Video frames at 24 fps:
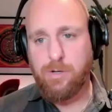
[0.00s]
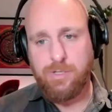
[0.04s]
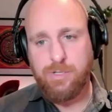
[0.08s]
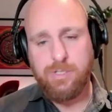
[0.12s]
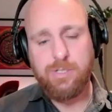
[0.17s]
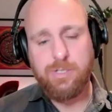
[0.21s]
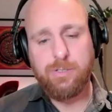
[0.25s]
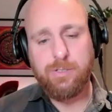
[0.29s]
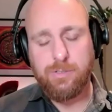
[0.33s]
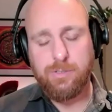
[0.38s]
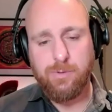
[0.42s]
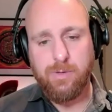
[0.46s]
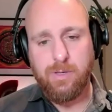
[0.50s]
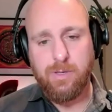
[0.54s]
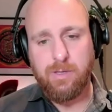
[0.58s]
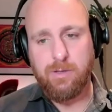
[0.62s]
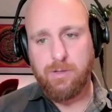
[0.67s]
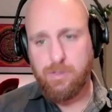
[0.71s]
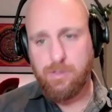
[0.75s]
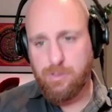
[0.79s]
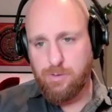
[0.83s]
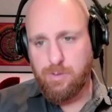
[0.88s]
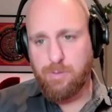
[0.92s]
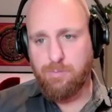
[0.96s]

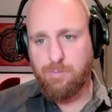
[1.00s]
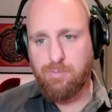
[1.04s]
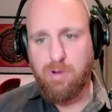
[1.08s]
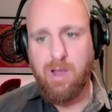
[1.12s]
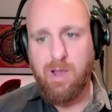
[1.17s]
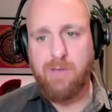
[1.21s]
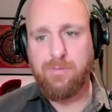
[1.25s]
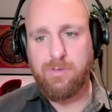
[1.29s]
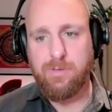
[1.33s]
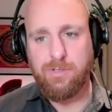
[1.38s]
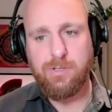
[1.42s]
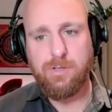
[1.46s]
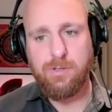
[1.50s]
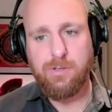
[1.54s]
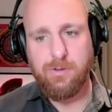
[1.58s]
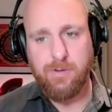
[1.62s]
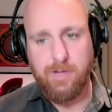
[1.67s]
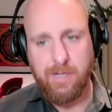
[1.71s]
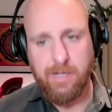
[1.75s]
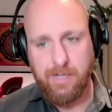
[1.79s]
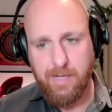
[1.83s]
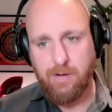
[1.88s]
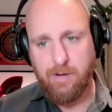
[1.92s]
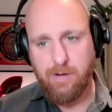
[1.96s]
doing private
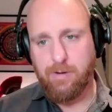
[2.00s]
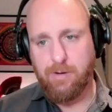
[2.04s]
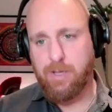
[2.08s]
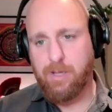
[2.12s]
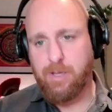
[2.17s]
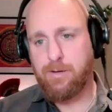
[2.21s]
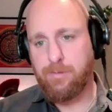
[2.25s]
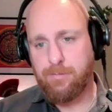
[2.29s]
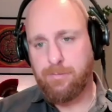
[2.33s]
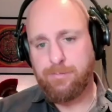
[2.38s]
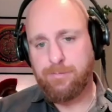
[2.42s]
tutoring now, right?